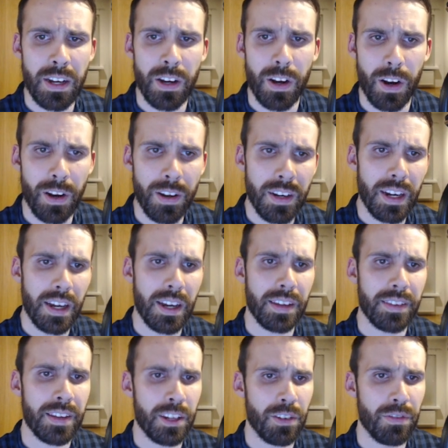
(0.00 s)
Unlike
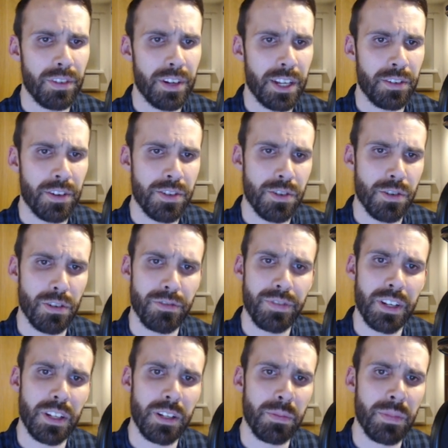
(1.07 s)
that of literature or
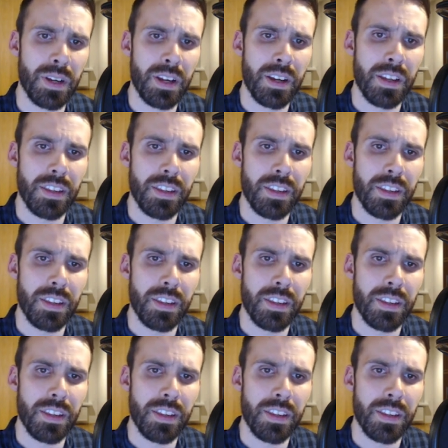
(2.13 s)
film,